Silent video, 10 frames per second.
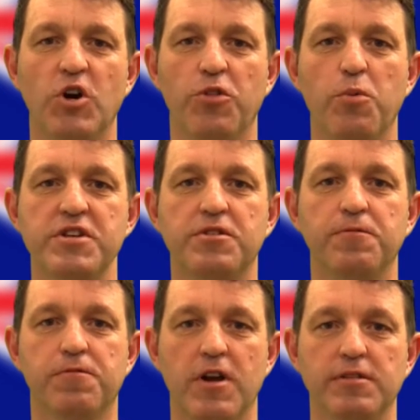On the
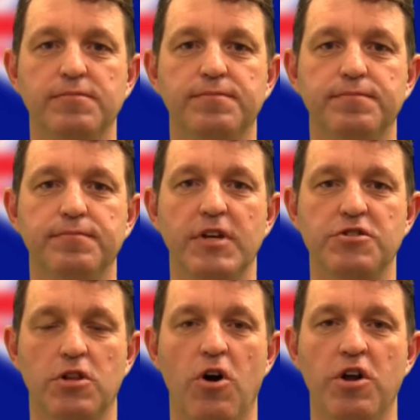Western Front in
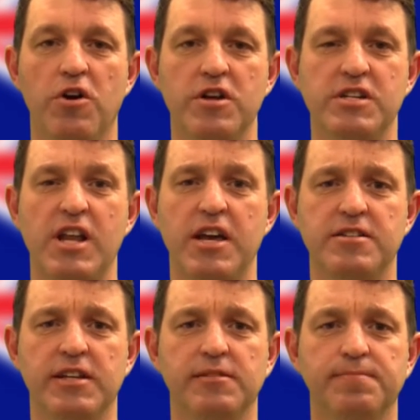July
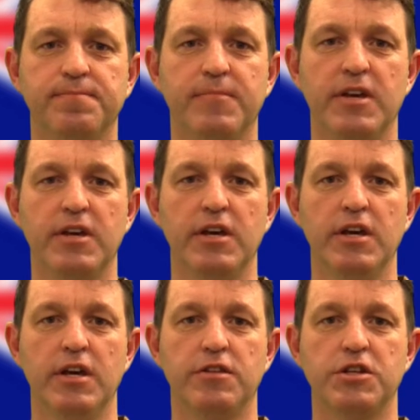1918,
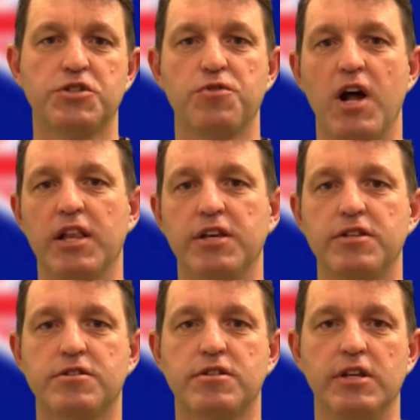the
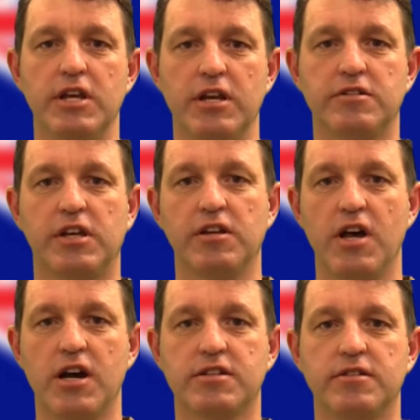Australians needed to
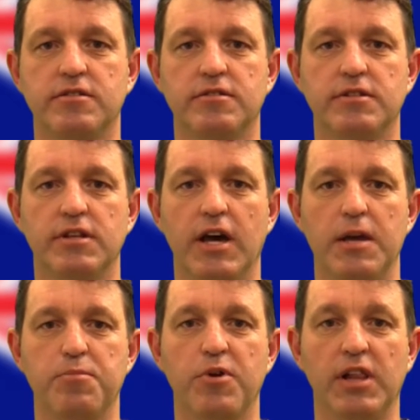conduct
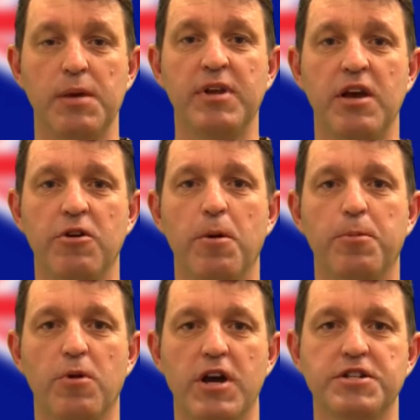a preliminary
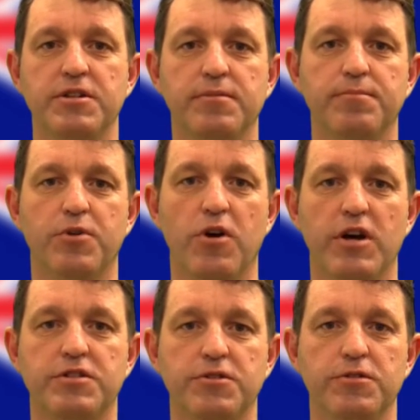operation
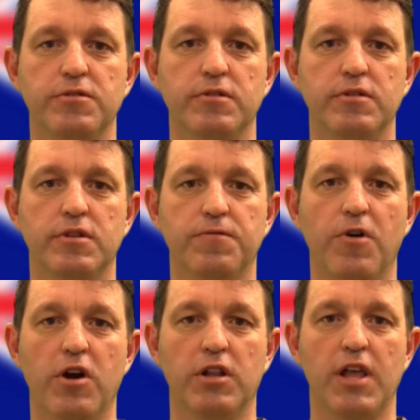prior to the
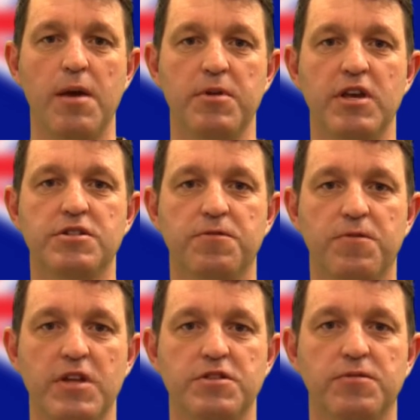final Amiens
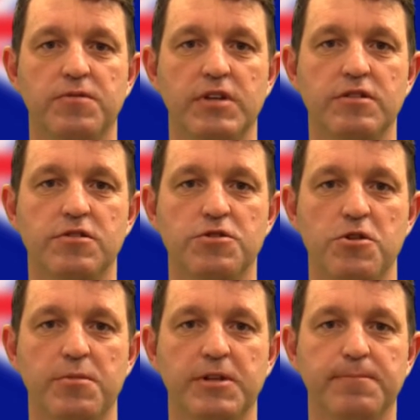offensive into
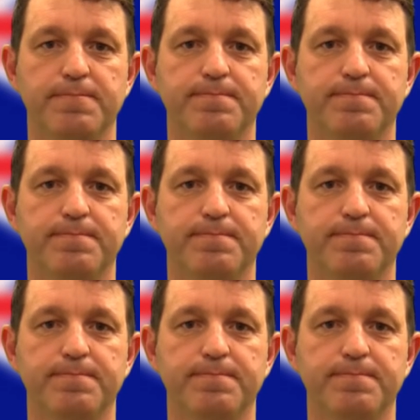Germany.